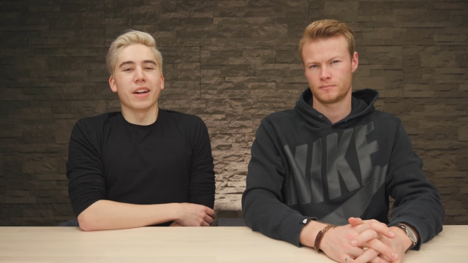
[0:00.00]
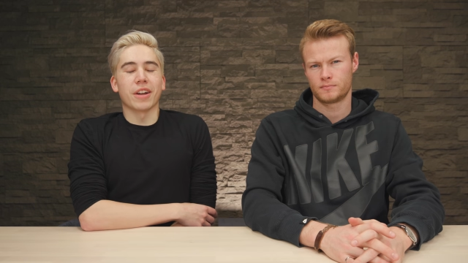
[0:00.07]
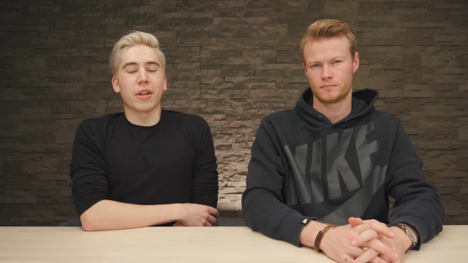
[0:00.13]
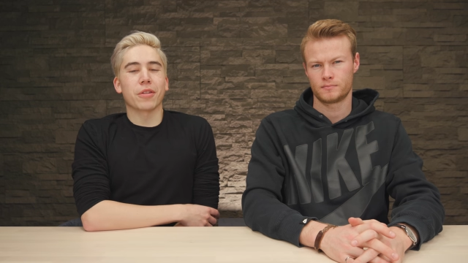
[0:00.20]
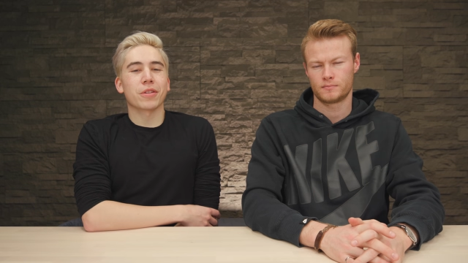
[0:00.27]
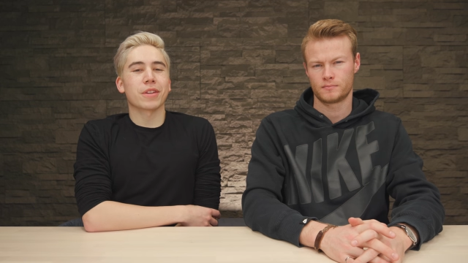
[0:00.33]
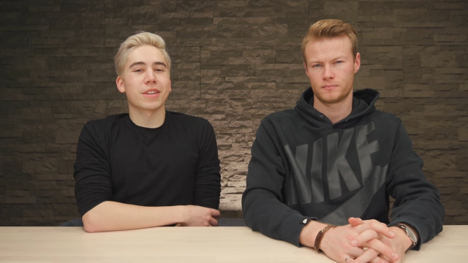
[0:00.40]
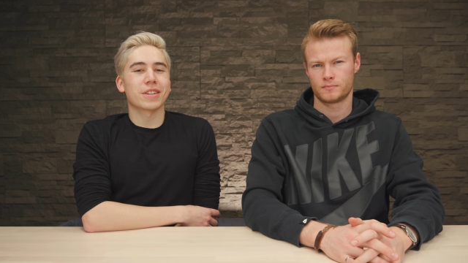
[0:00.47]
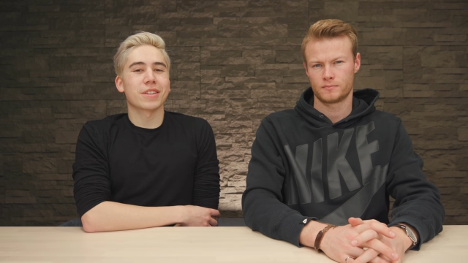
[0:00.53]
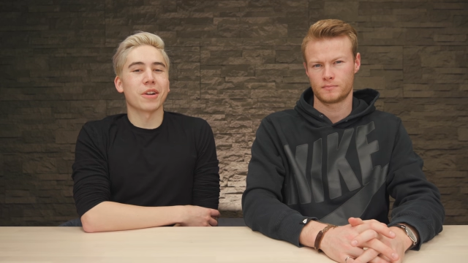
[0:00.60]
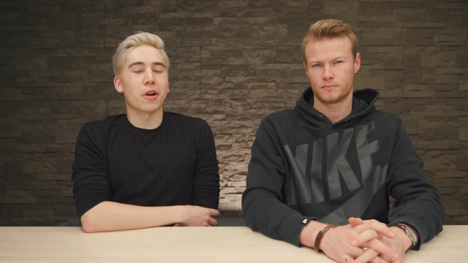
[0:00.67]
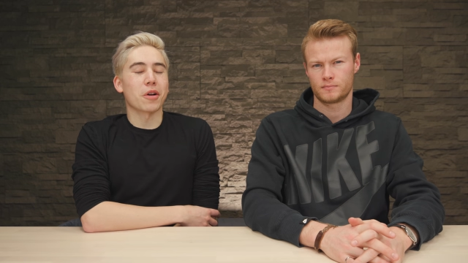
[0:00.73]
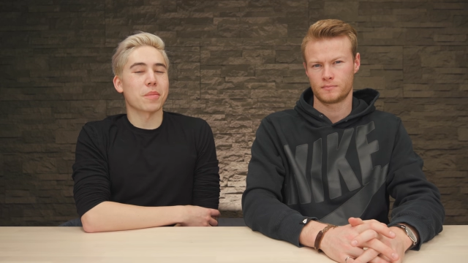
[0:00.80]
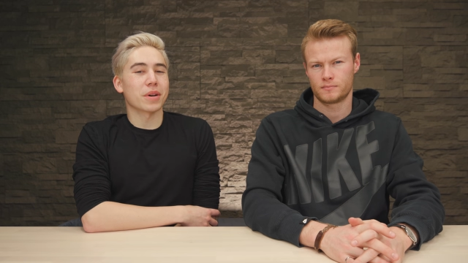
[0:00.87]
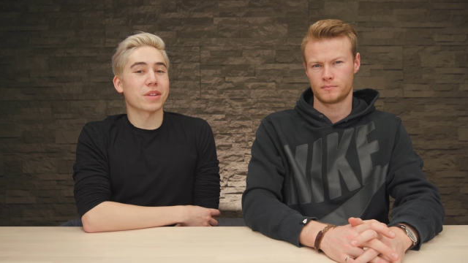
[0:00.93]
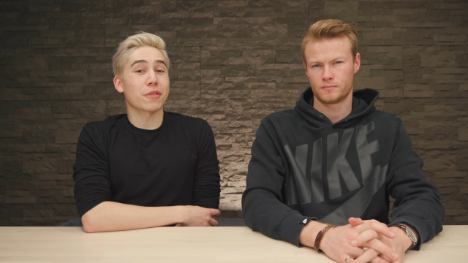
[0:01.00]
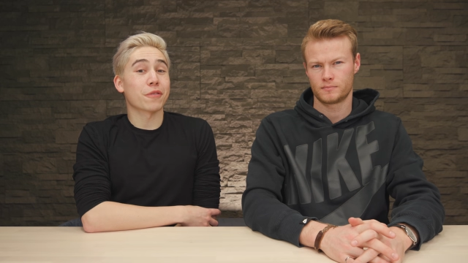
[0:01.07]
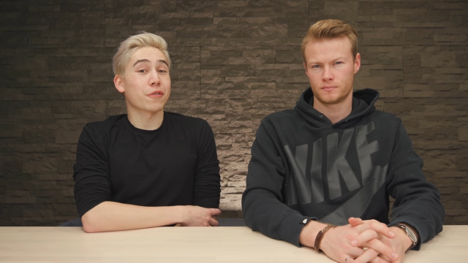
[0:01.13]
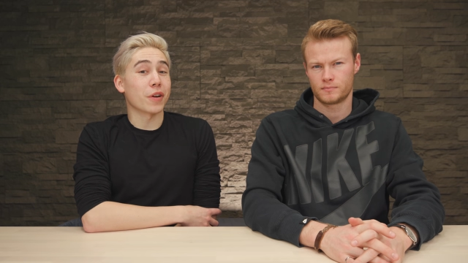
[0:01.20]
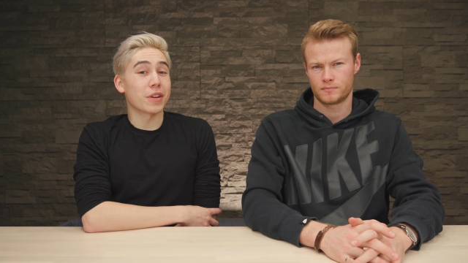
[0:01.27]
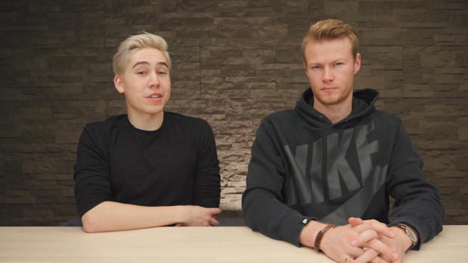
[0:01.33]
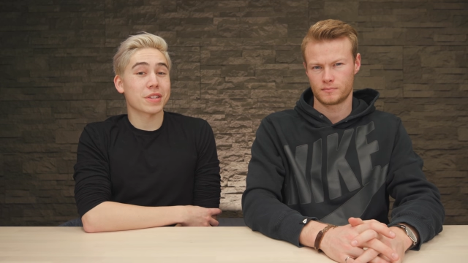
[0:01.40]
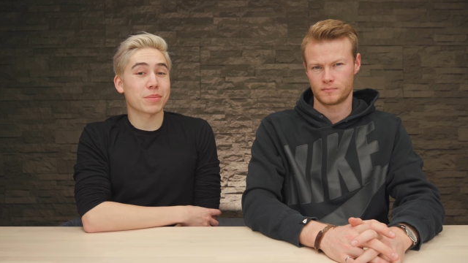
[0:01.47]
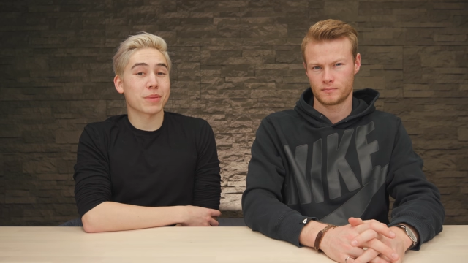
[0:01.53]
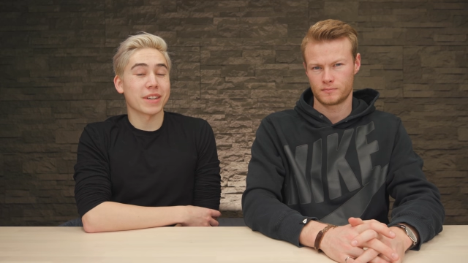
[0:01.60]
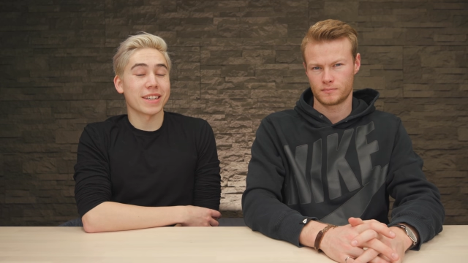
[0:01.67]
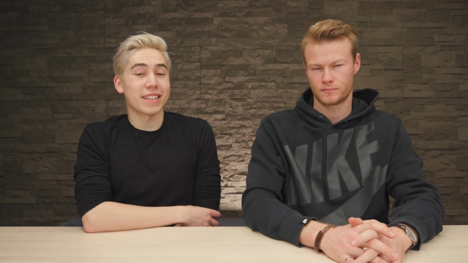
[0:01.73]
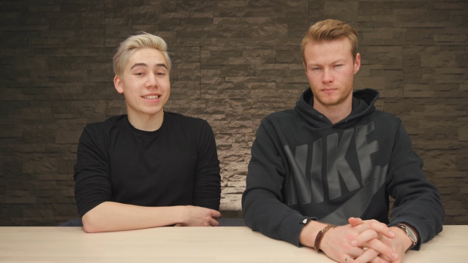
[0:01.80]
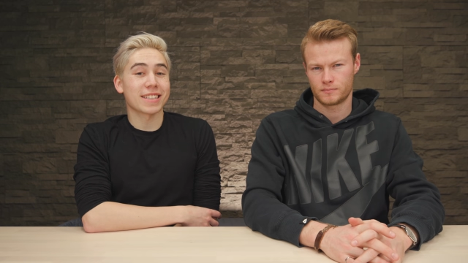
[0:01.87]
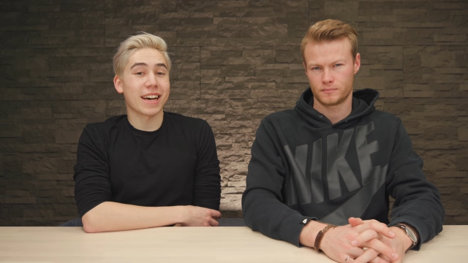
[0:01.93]
Speaker 1: Another thing to note about the front
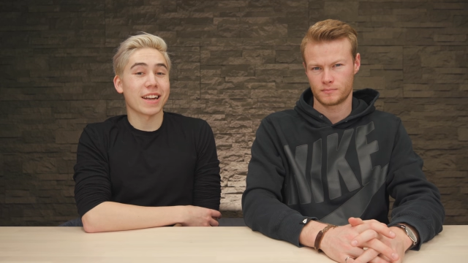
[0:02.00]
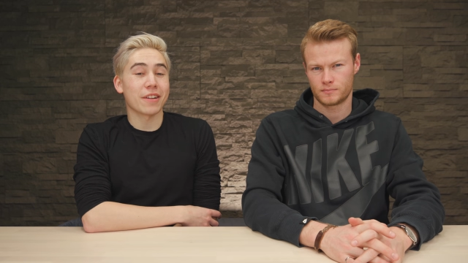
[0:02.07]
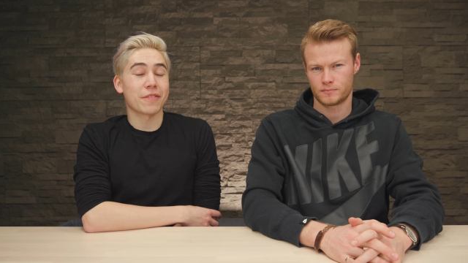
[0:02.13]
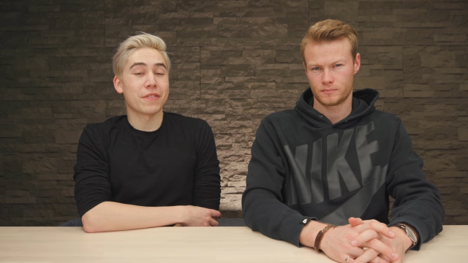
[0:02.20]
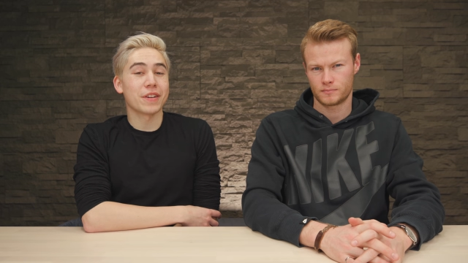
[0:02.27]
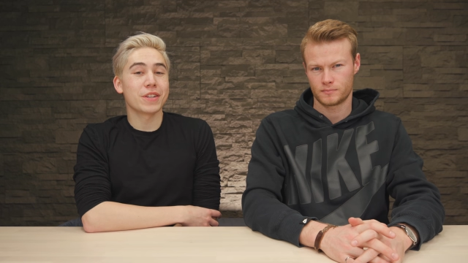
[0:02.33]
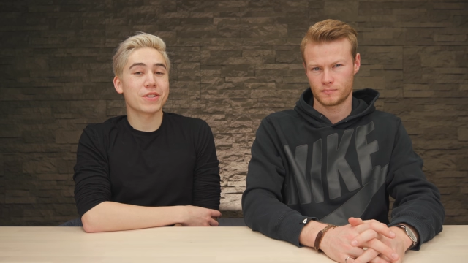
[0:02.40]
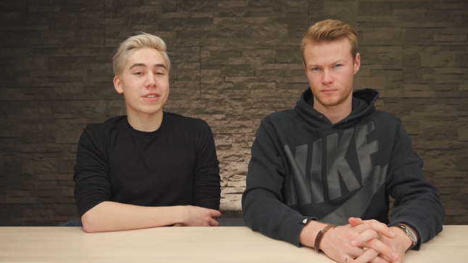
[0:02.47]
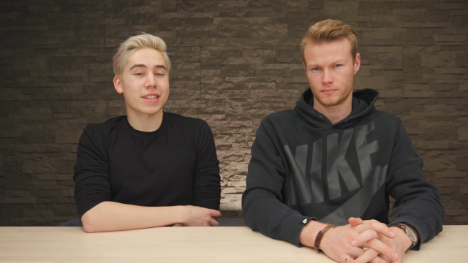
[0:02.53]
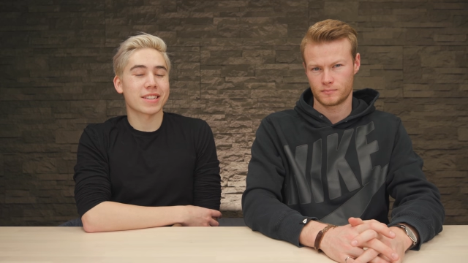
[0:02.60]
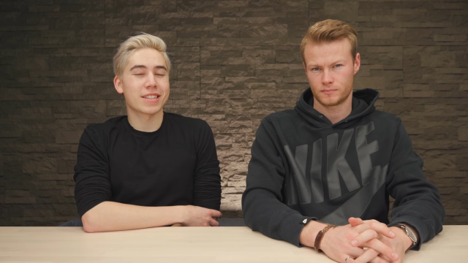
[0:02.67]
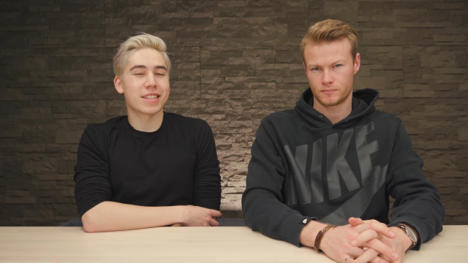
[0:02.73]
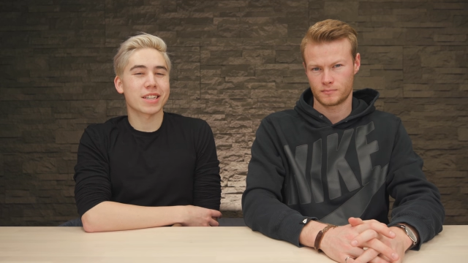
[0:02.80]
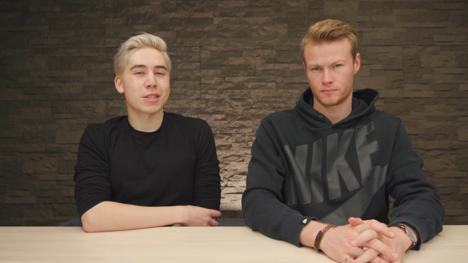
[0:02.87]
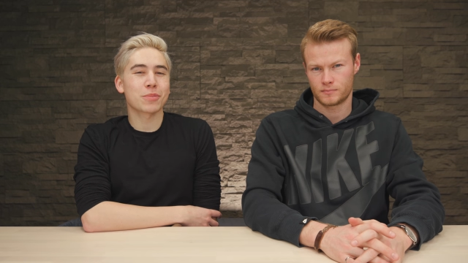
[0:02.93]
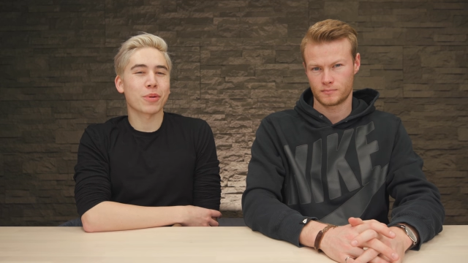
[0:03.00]
display is that it features a six